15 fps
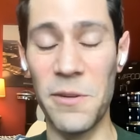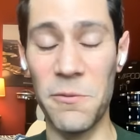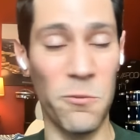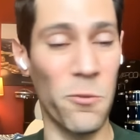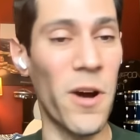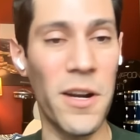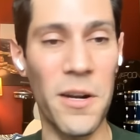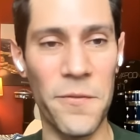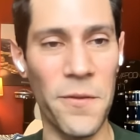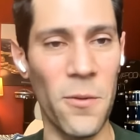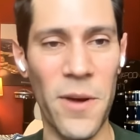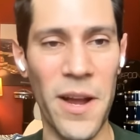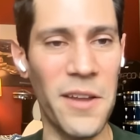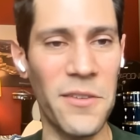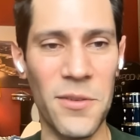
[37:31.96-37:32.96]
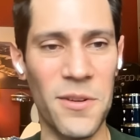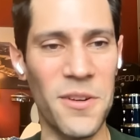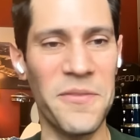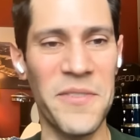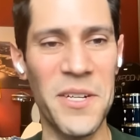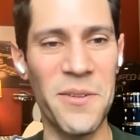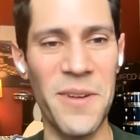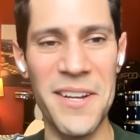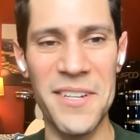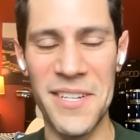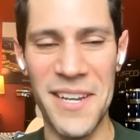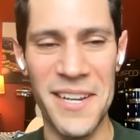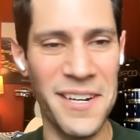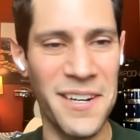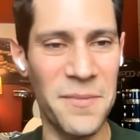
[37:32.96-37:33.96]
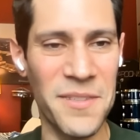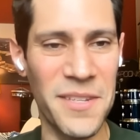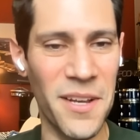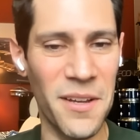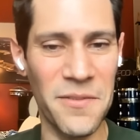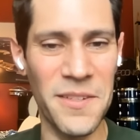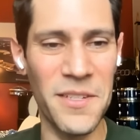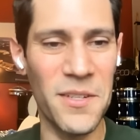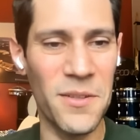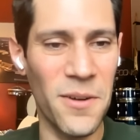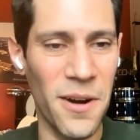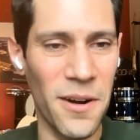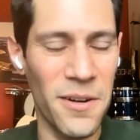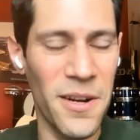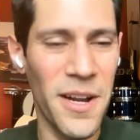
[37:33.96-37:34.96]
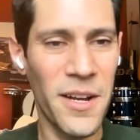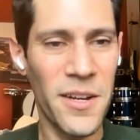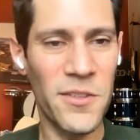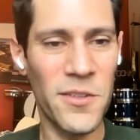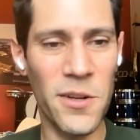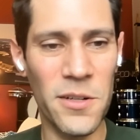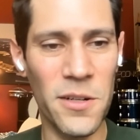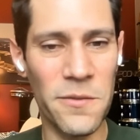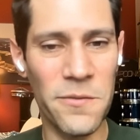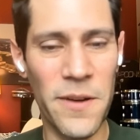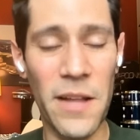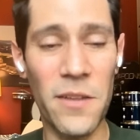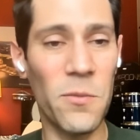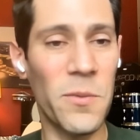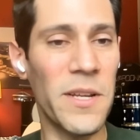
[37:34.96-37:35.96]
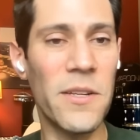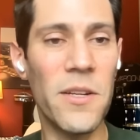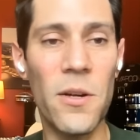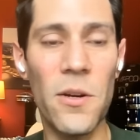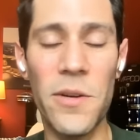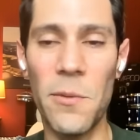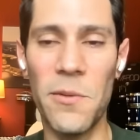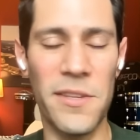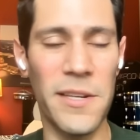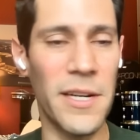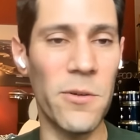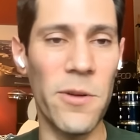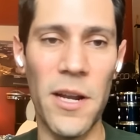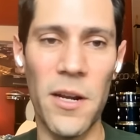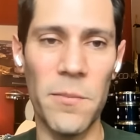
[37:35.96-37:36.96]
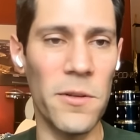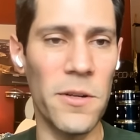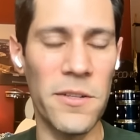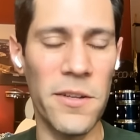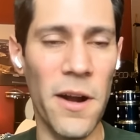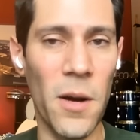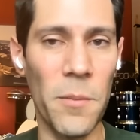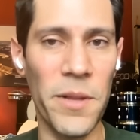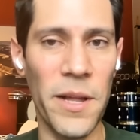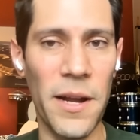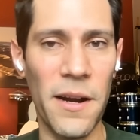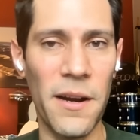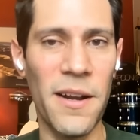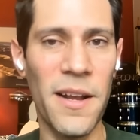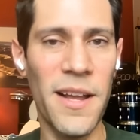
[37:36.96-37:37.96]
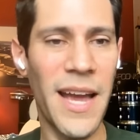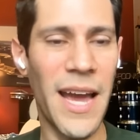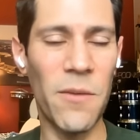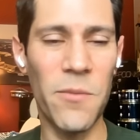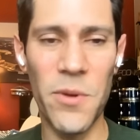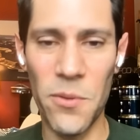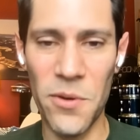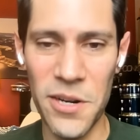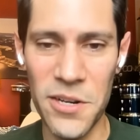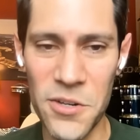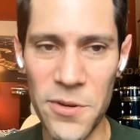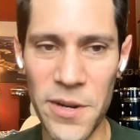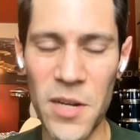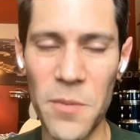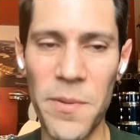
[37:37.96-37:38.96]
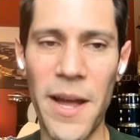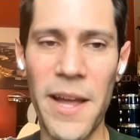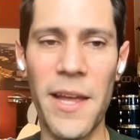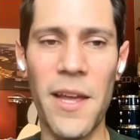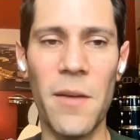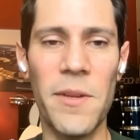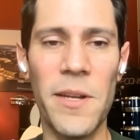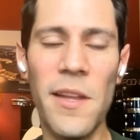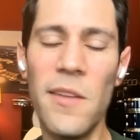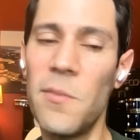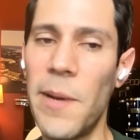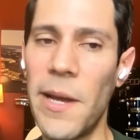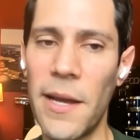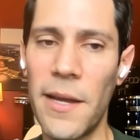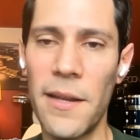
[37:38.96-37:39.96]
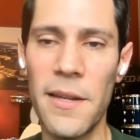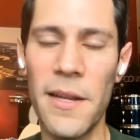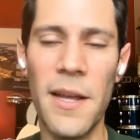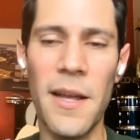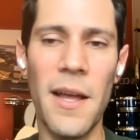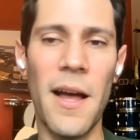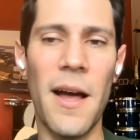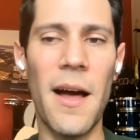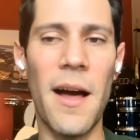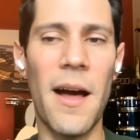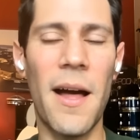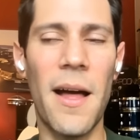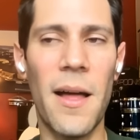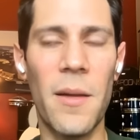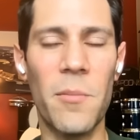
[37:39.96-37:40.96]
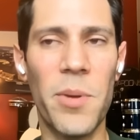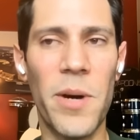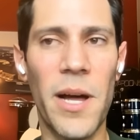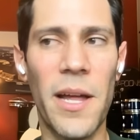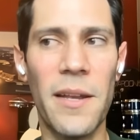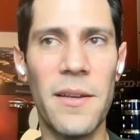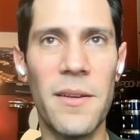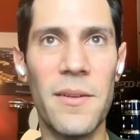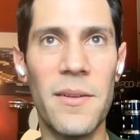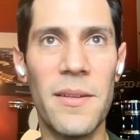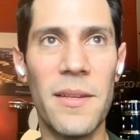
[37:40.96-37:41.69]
a wonderful way, sort of ingratiated himself into our circle of friends. We knew he was an incredible guitar player, and we were intrigued by him and his band. But